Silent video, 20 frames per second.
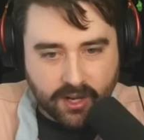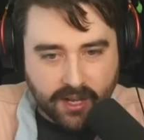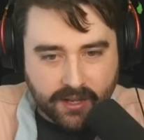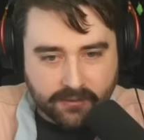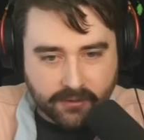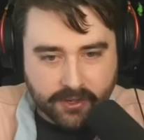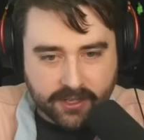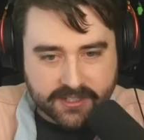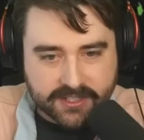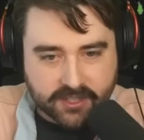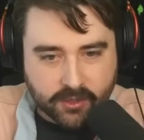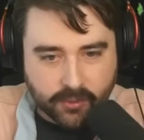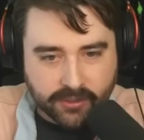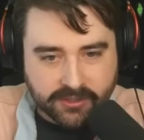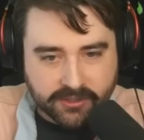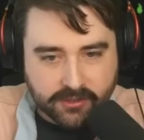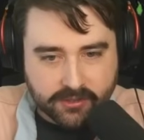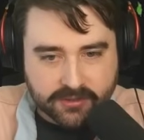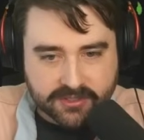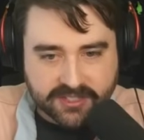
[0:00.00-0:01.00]
Hover is going
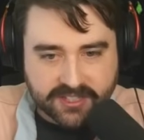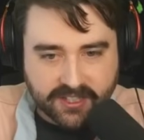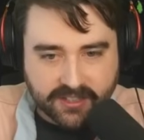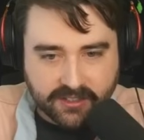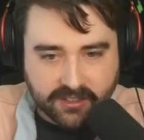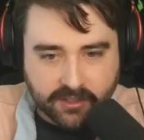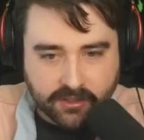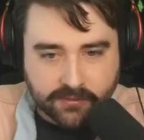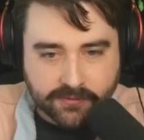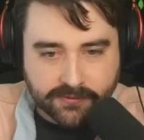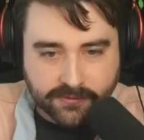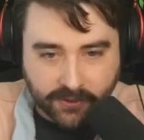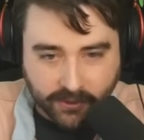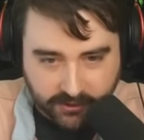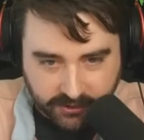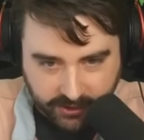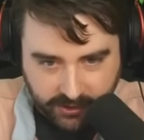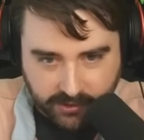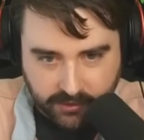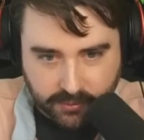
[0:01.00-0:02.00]
to send you
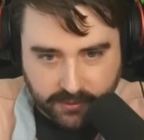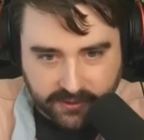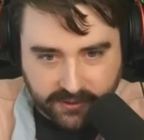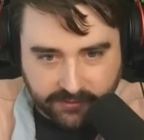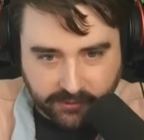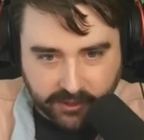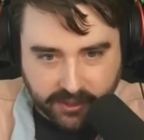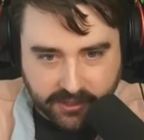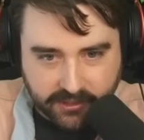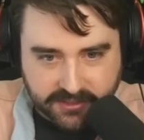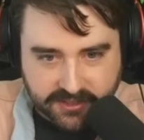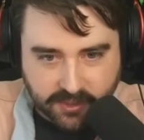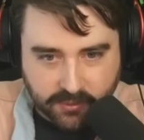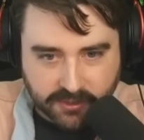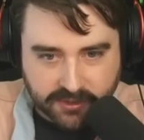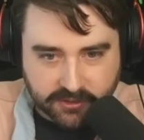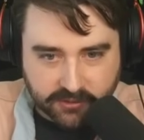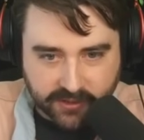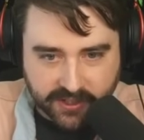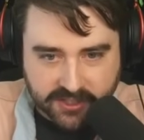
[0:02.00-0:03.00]
further whenever you use it
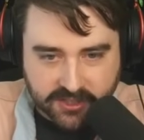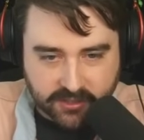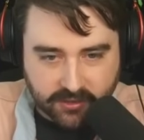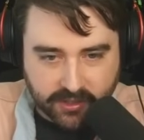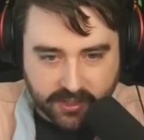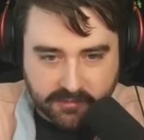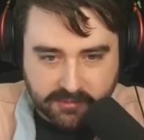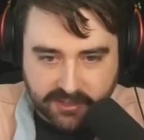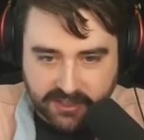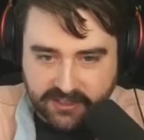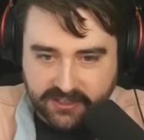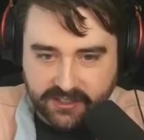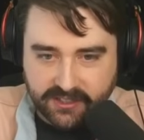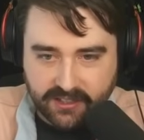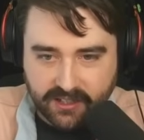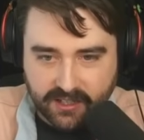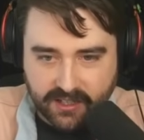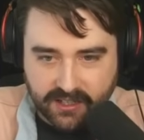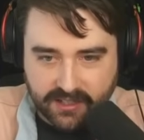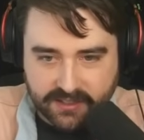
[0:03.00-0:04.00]
with directional input,
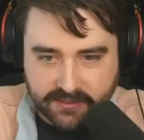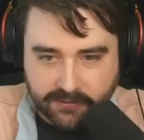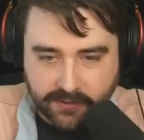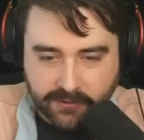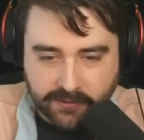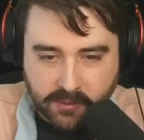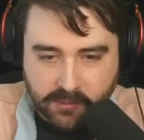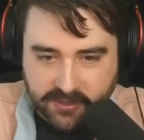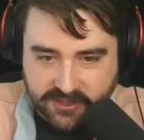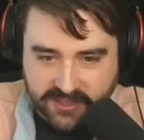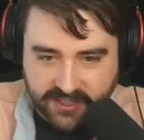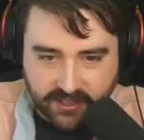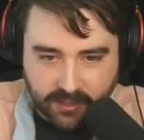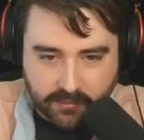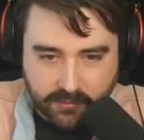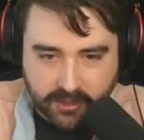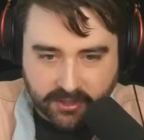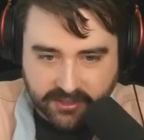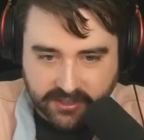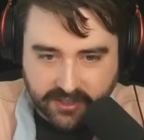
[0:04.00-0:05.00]
50% on
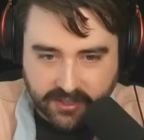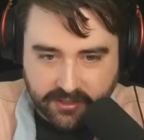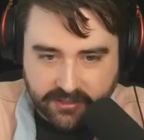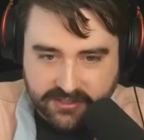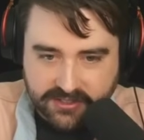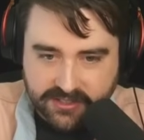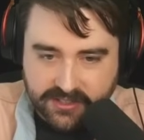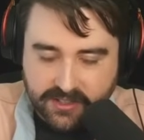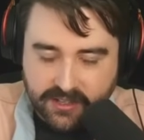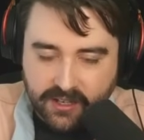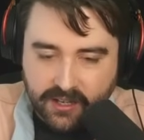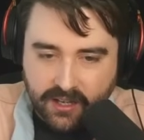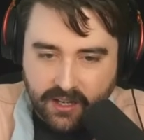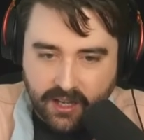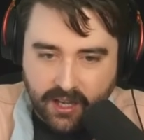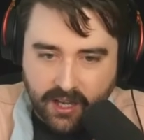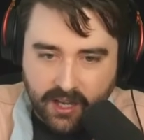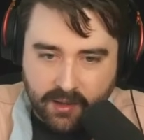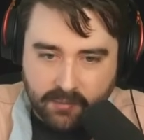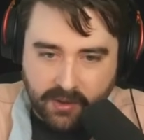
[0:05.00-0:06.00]
both of those.
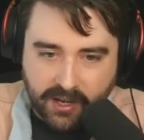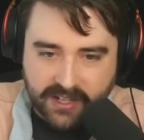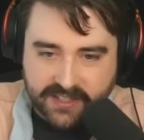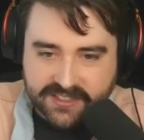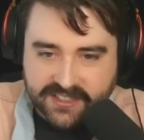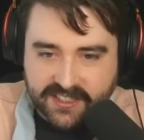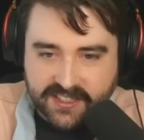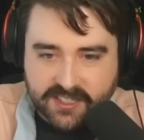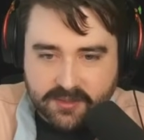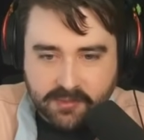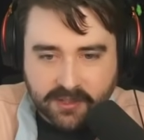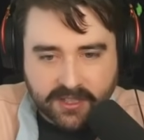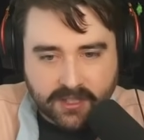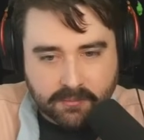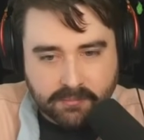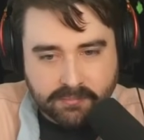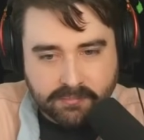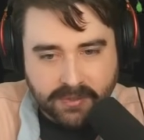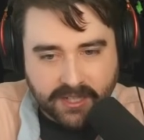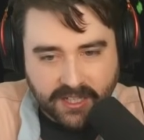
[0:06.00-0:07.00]
I could see this being a
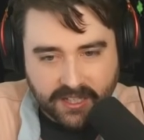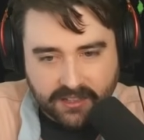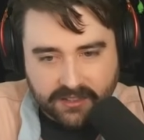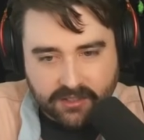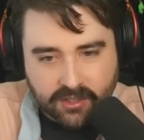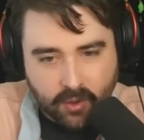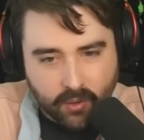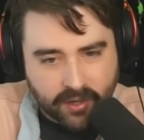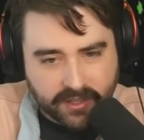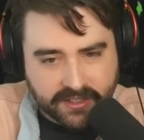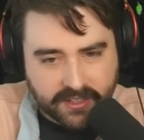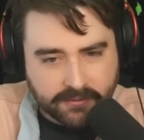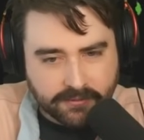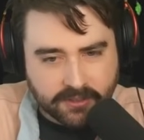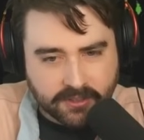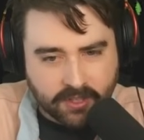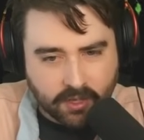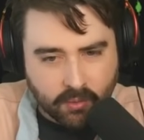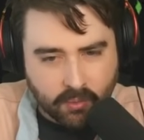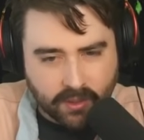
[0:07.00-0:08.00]
bit annoying if
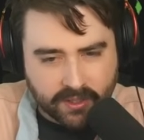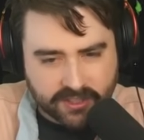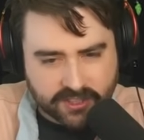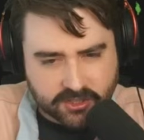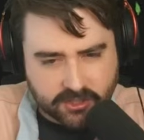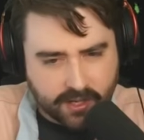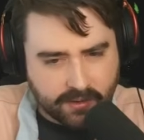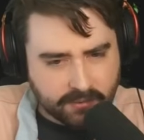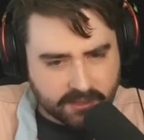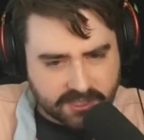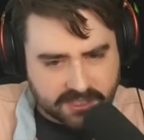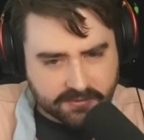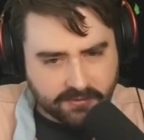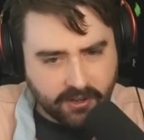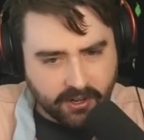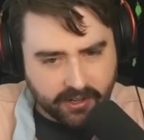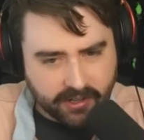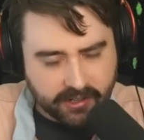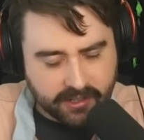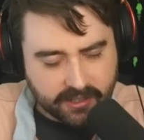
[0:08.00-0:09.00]
you don't want to travel as
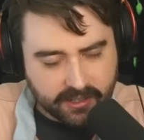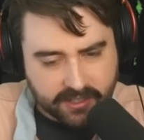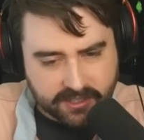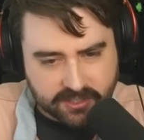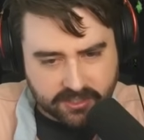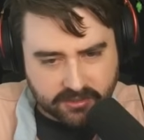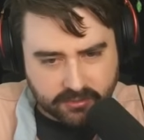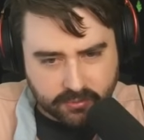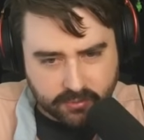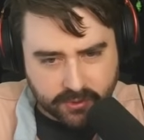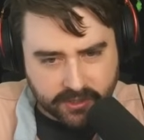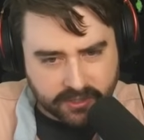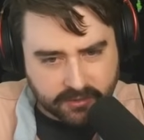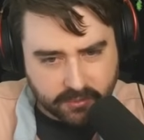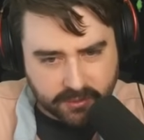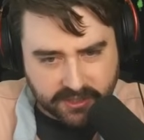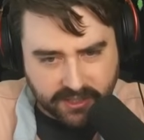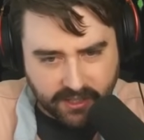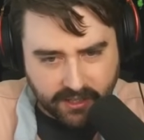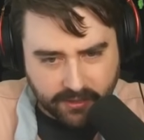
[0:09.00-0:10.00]
far as you would
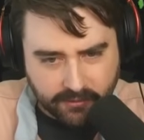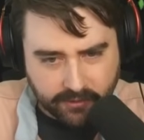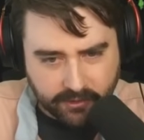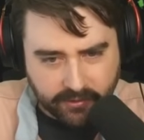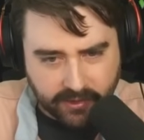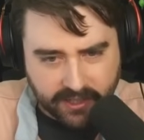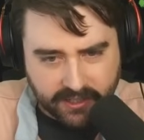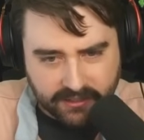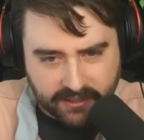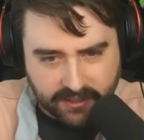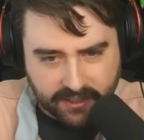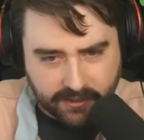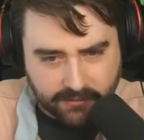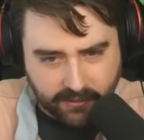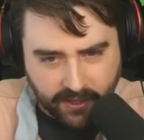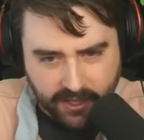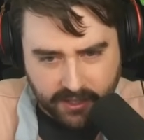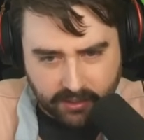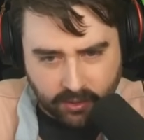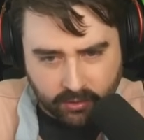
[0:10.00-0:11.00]
with a Hover, right? Like if
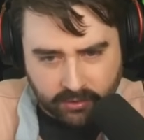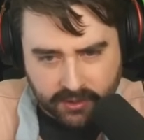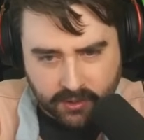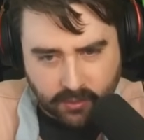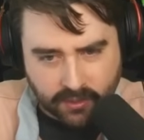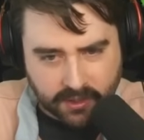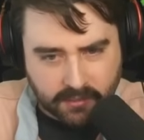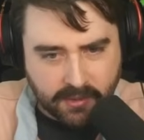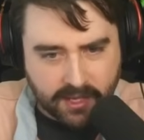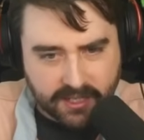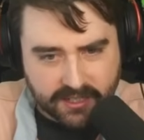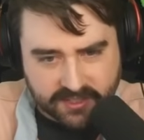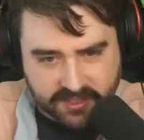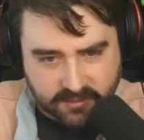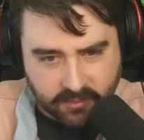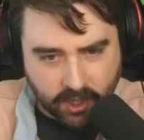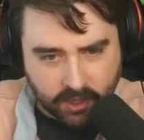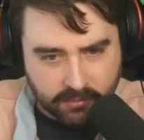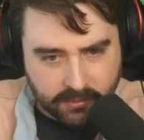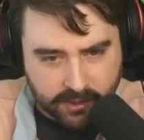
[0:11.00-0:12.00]
I only want to make a
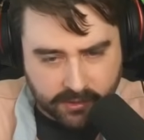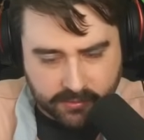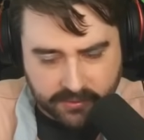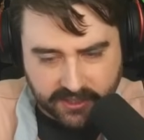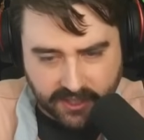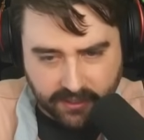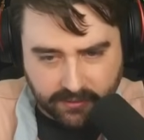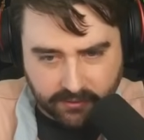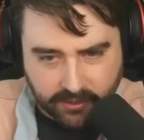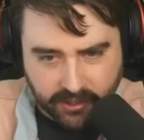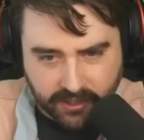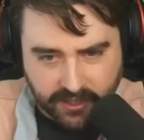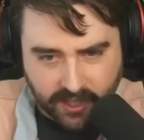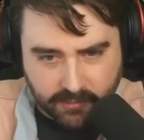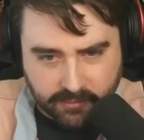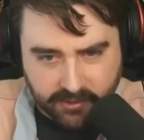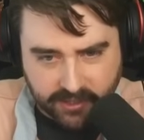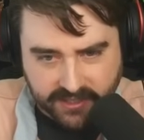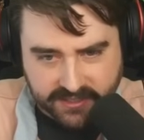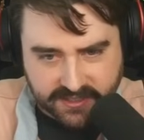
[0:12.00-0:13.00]
small move with Hover and I
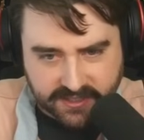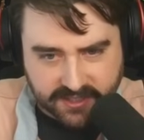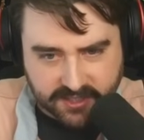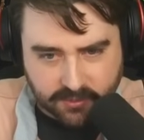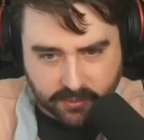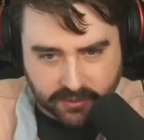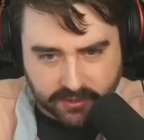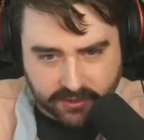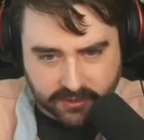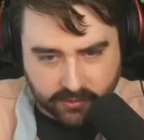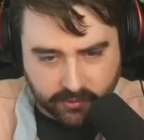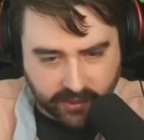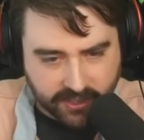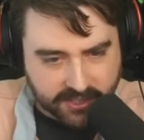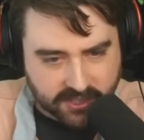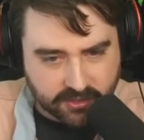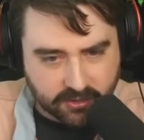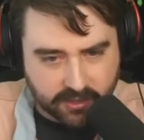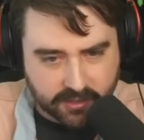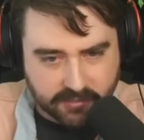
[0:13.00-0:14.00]
press this with
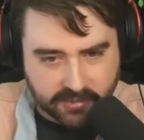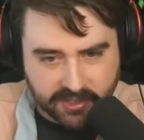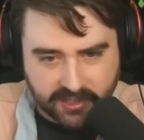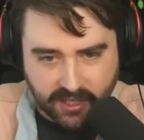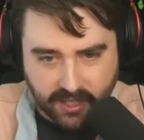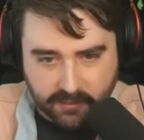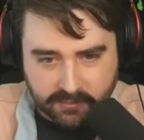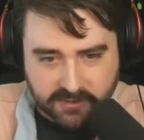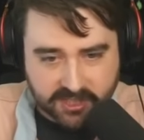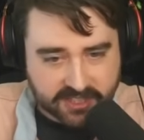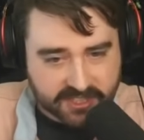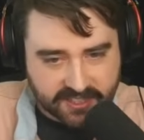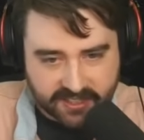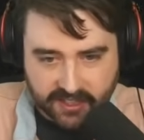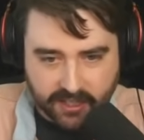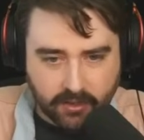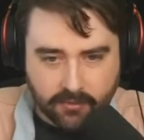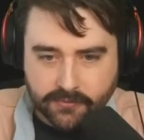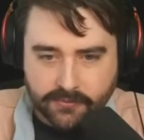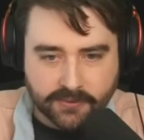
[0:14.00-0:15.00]
directional input, I'm just going
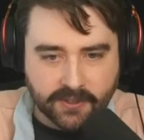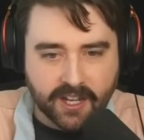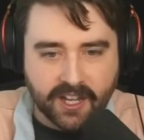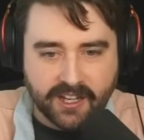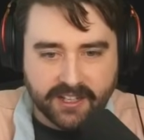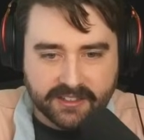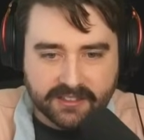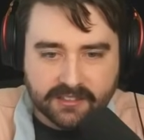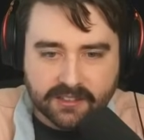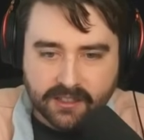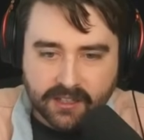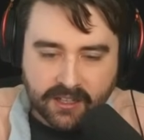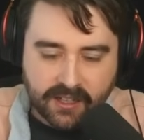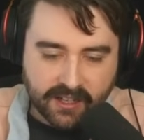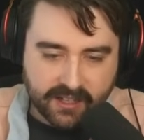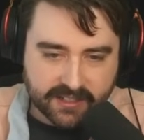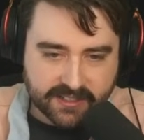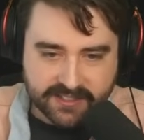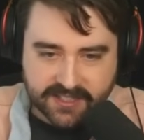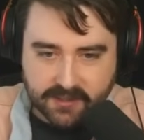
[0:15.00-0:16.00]
to go flying.
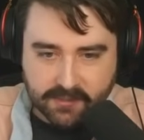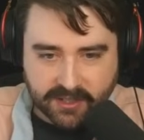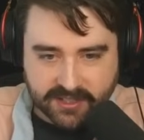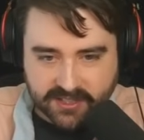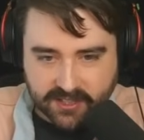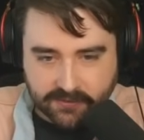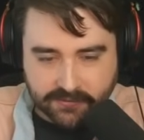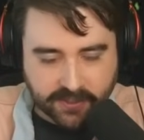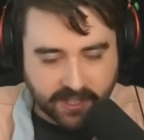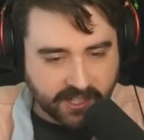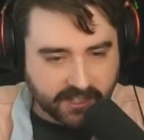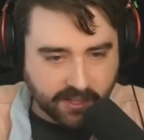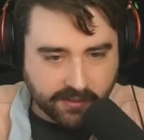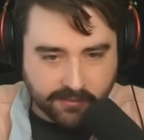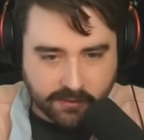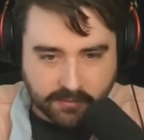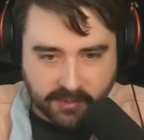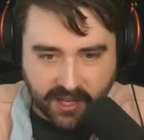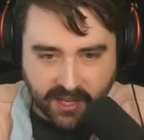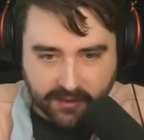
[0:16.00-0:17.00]
I could see myself flying off
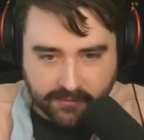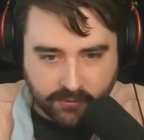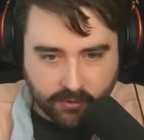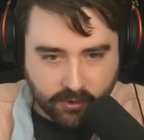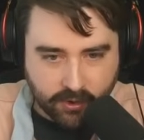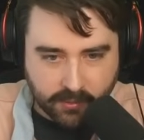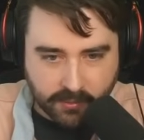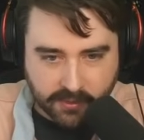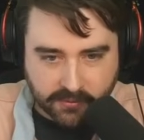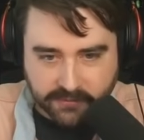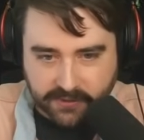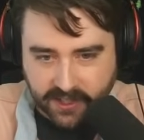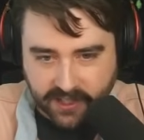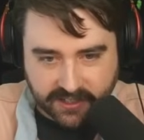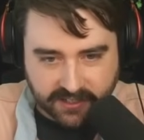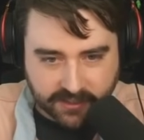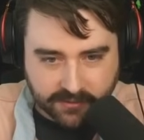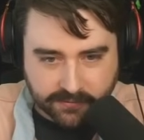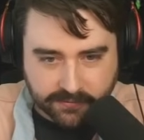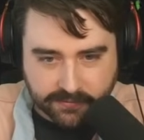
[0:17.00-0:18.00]
a platform or
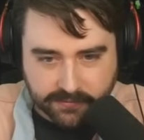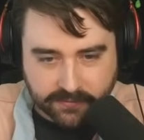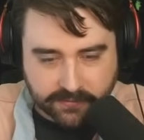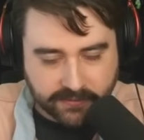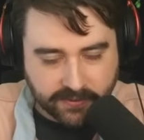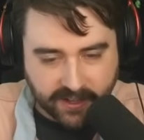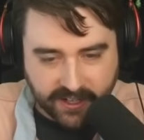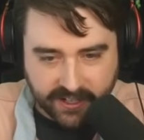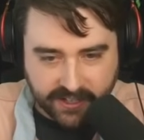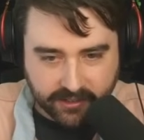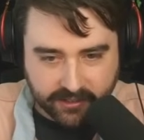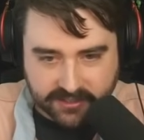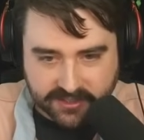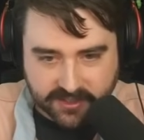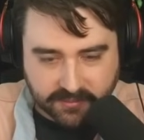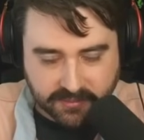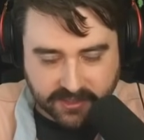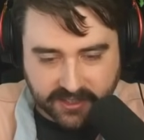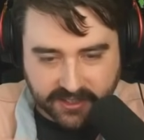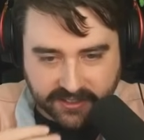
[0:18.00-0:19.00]
flying the fire or
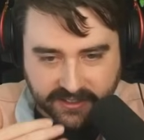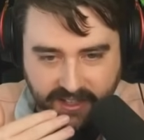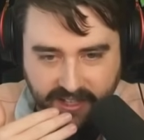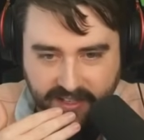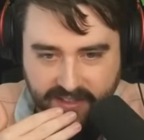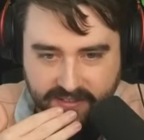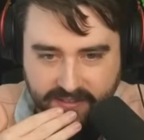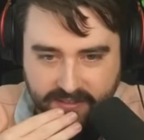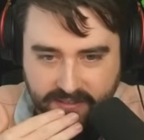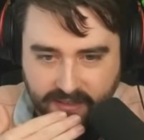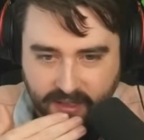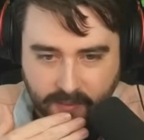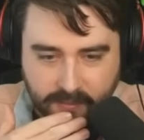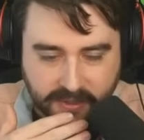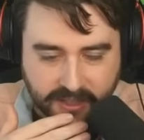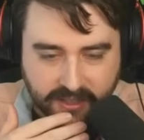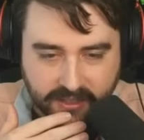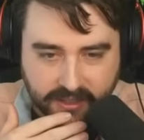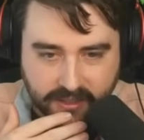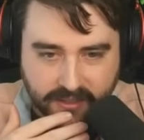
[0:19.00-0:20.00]
something like that, not
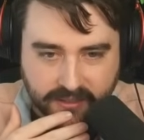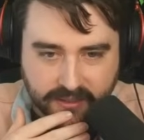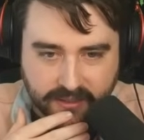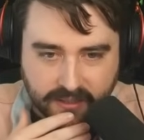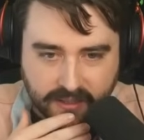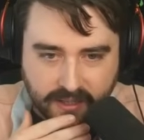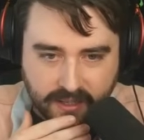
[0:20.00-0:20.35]
being good.